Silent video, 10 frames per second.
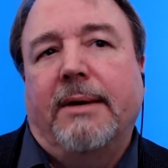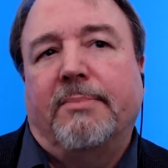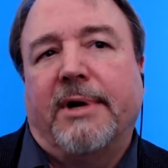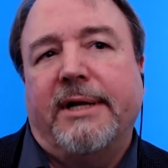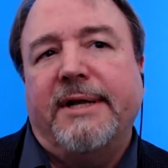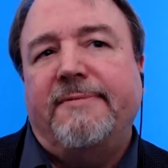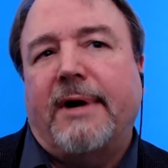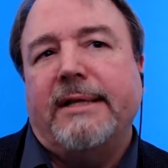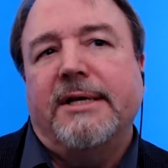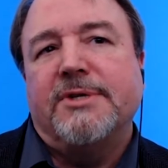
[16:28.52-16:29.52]
But I did
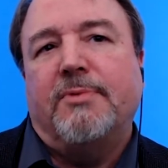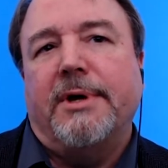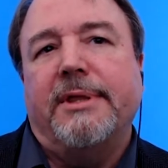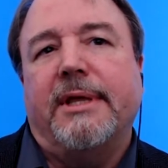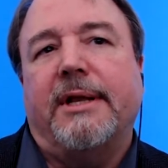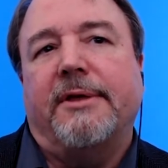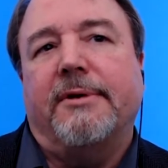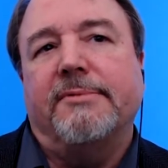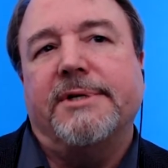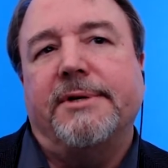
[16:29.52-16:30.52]
find this one that I
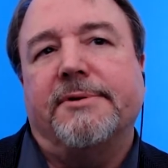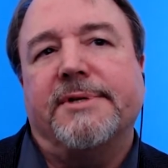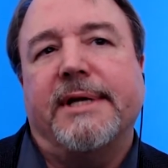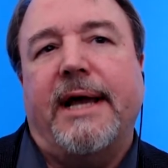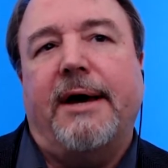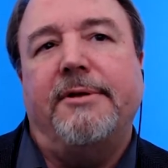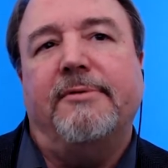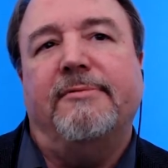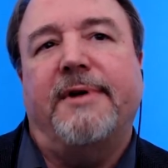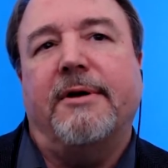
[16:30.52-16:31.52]
thought was interesting. How do you
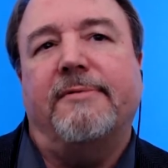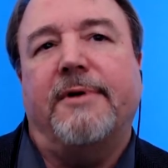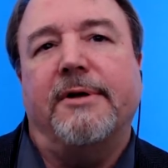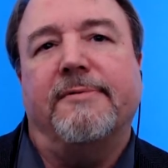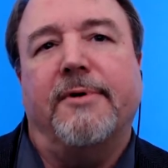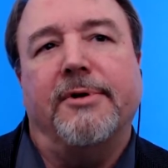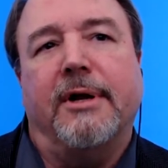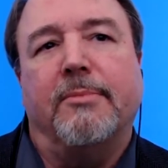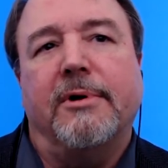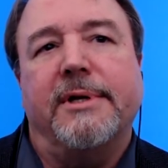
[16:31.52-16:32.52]
verify your phone
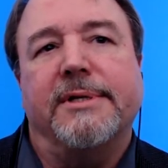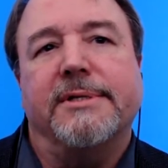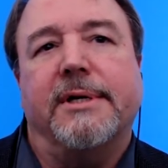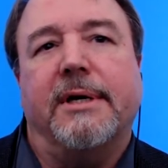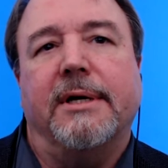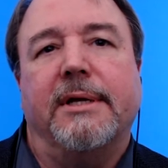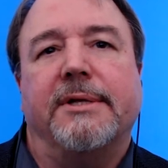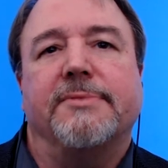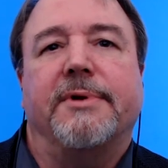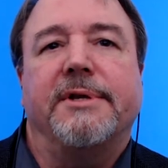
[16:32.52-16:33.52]
number? It's
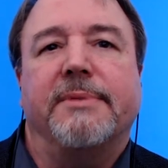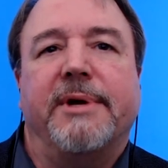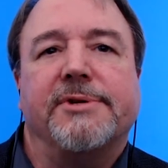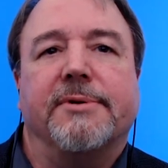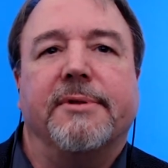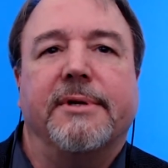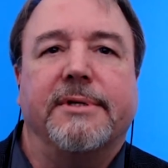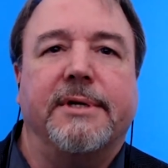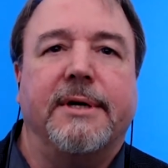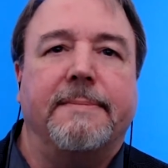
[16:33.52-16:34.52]
wanting to make sure
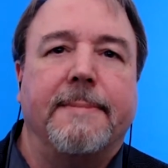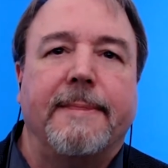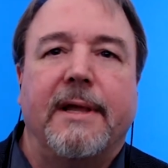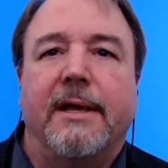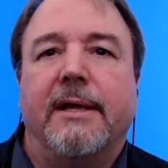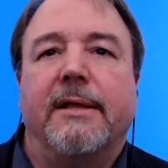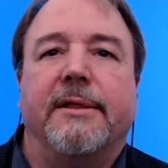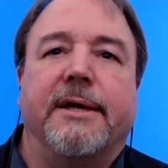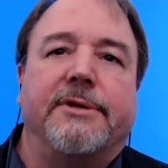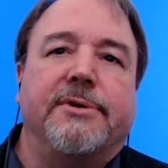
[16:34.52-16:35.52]
that
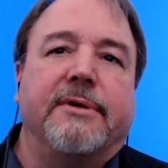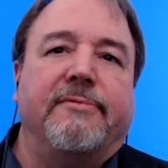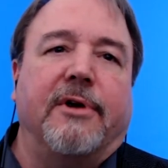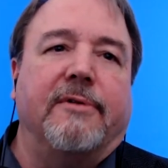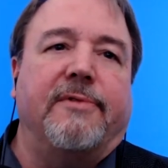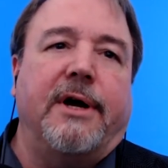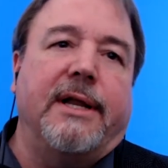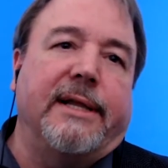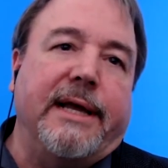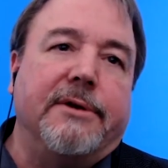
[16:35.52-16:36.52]
that you can verify it
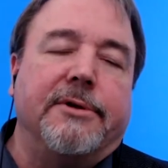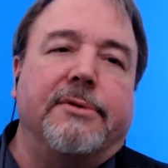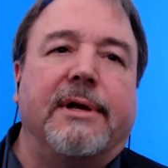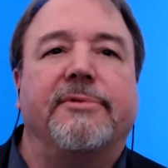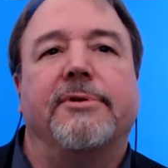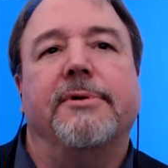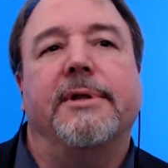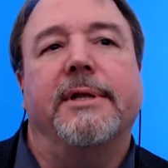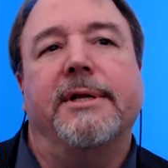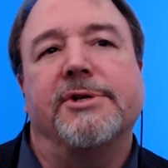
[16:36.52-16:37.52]
later. You don't have to do
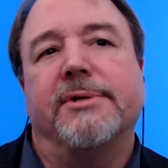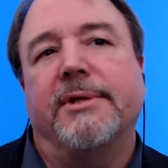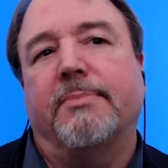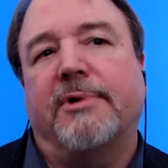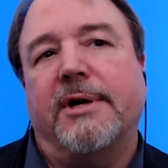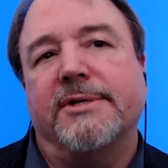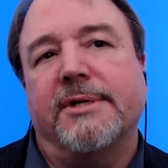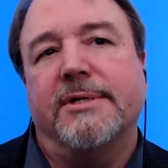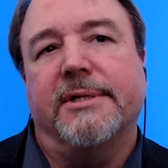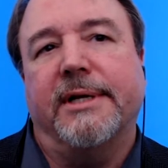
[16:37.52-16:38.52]
it initially in the
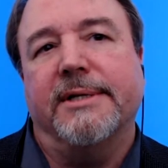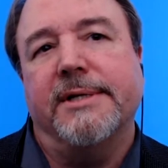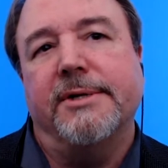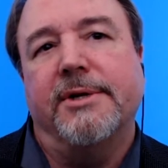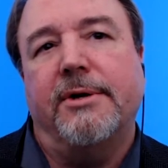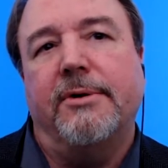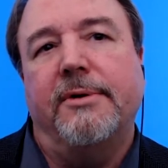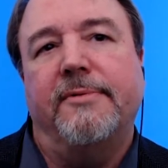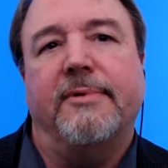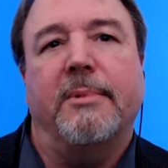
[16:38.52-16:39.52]
process. Select send
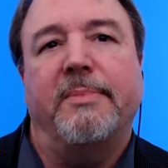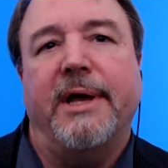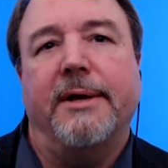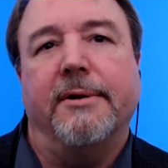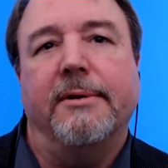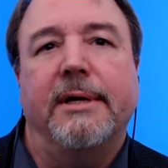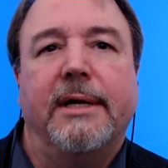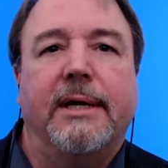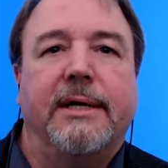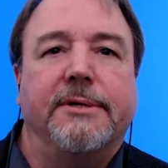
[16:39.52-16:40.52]
code from a banner.
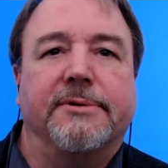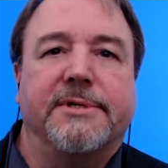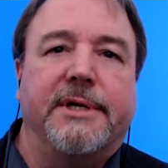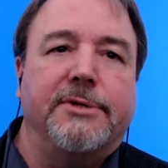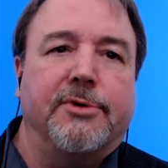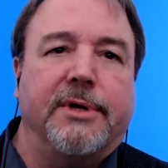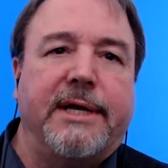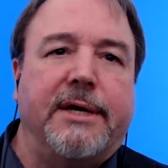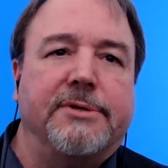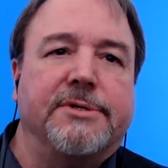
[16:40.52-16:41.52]
You'll see it in your
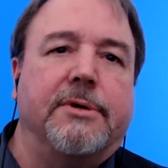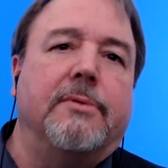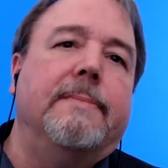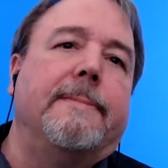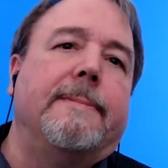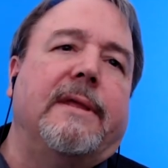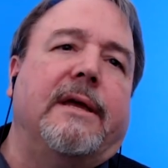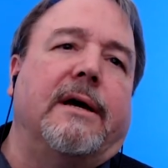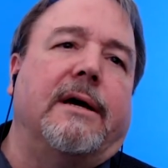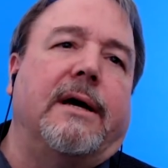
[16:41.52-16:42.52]
account. So
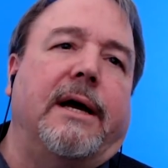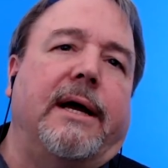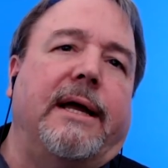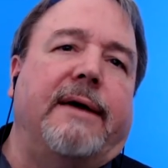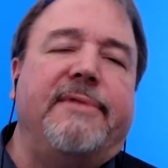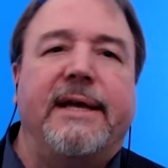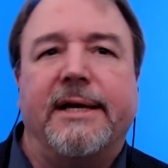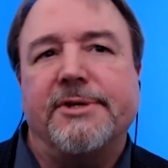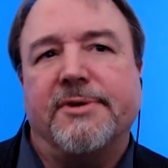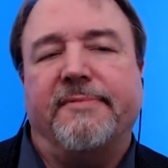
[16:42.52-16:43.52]
I have the
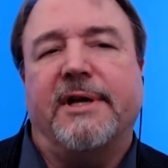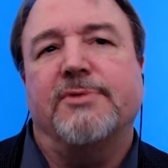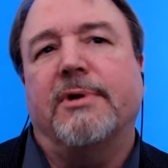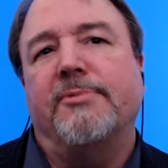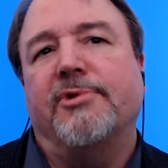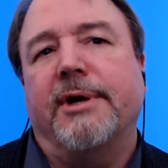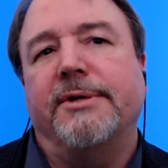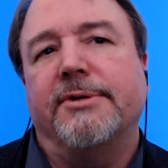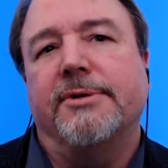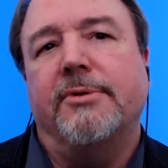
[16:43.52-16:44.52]
answer if that's what I'm trying
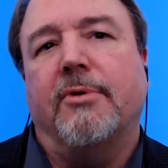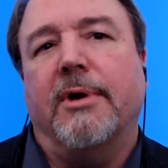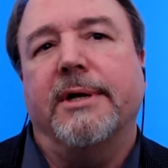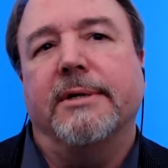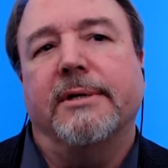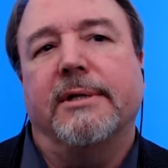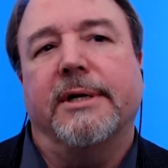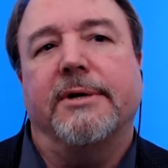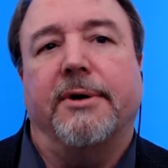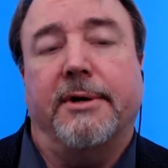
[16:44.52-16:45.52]
to do, or I can
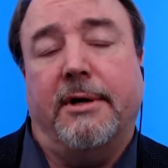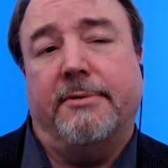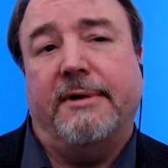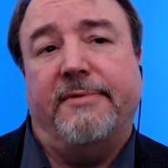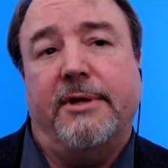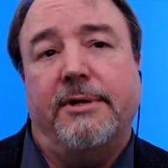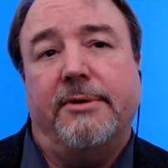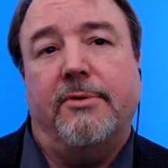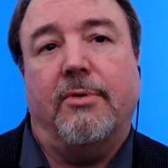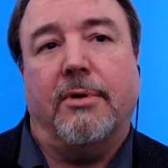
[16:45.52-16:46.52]
click on other
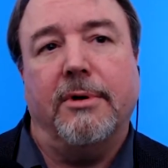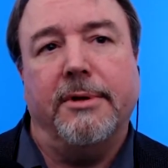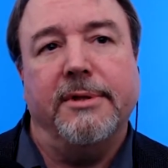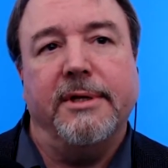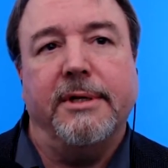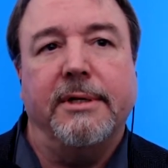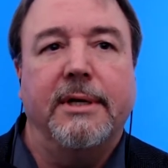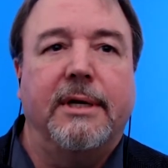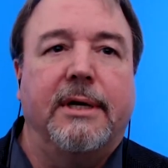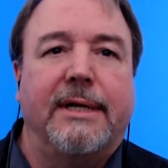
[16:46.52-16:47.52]
FAQ or on the
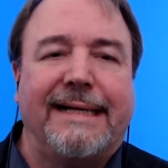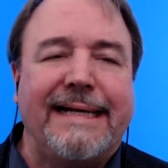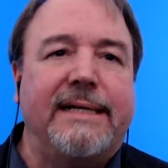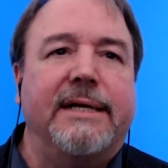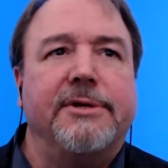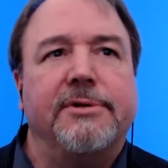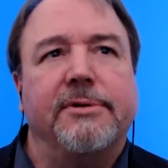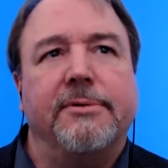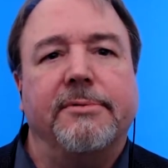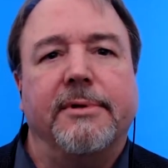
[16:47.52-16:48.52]
link
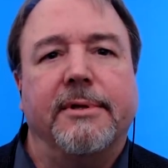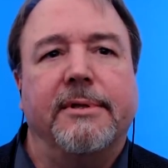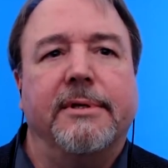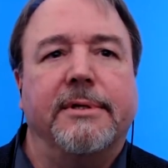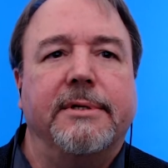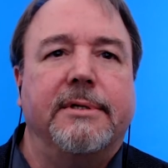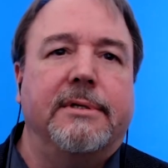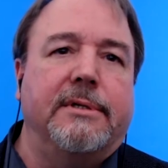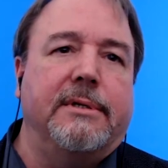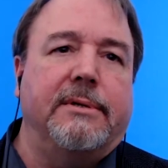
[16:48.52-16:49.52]
into
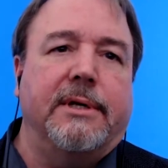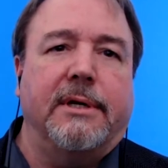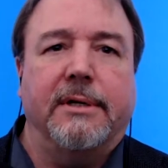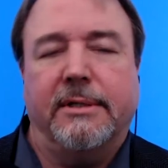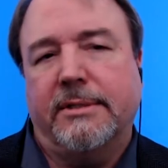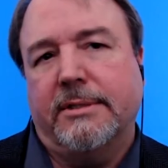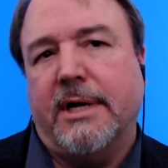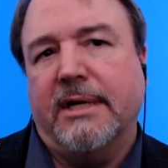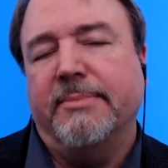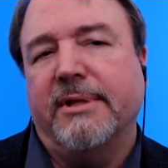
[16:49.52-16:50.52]
the
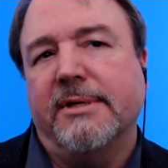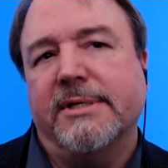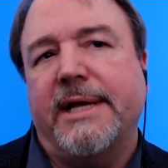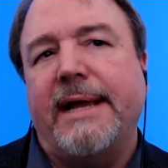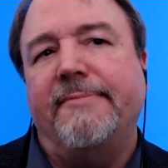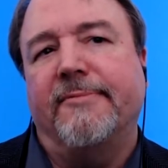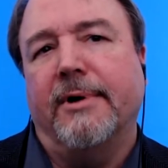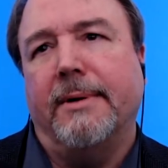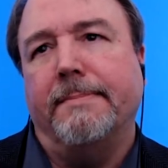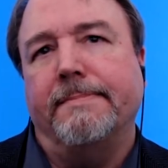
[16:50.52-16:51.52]
document this came
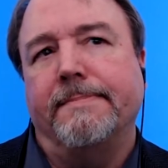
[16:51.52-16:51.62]
from.